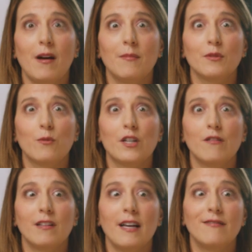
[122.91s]
mom's wish
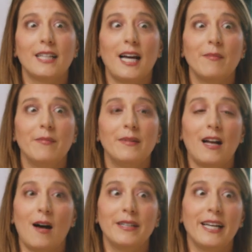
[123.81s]
of a lifetime,
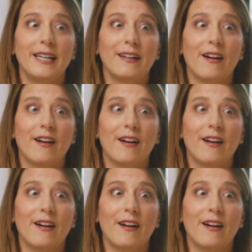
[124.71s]
nominating